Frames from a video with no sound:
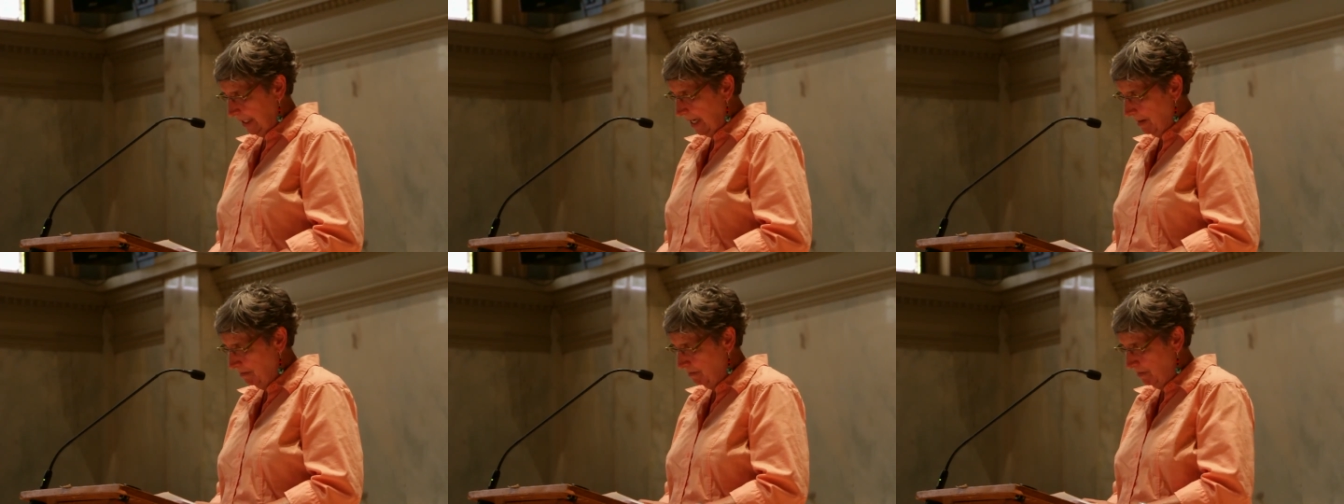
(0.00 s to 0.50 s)

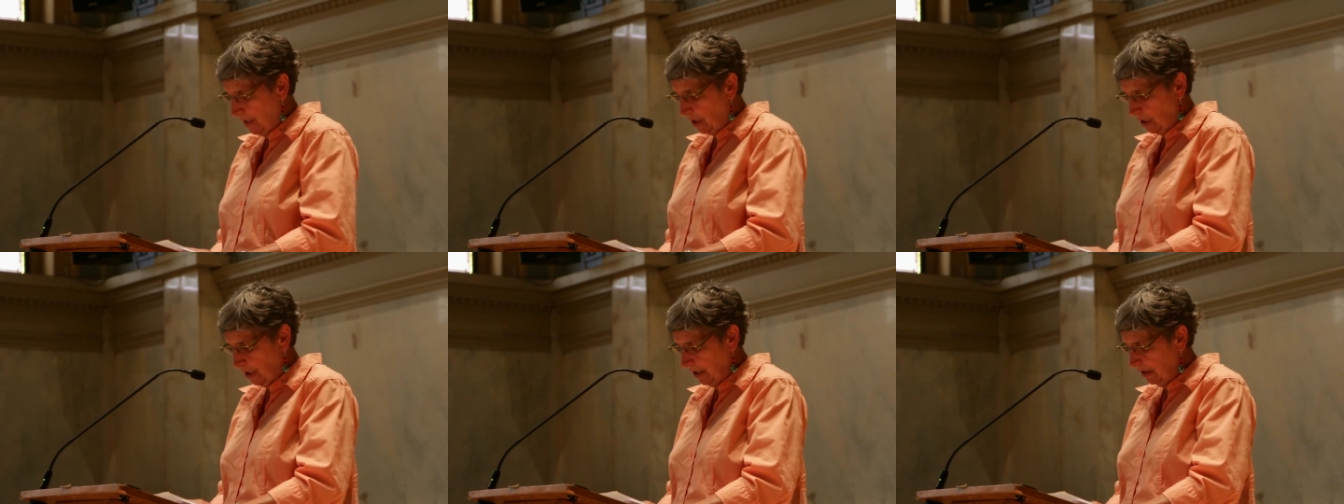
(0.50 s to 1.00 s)
Yep,
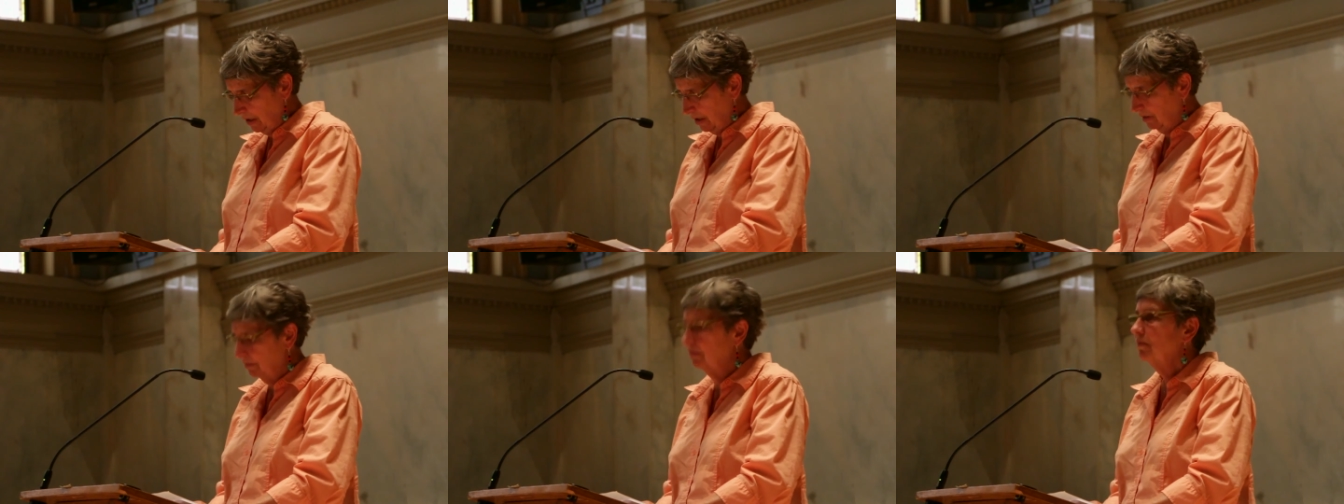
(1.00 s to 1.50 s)
this
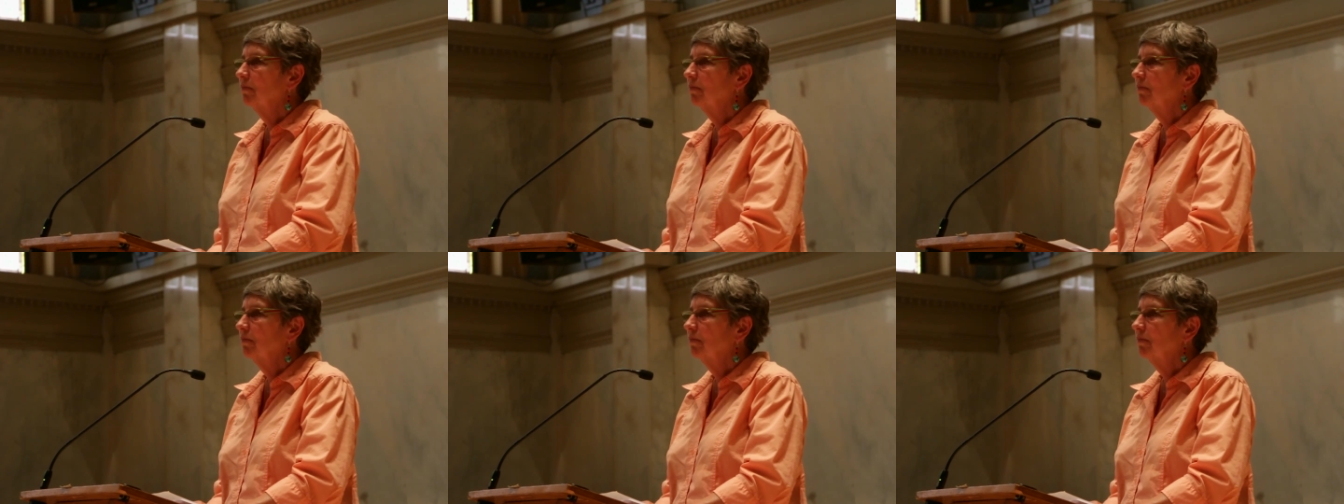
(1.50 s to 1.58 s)
hurts.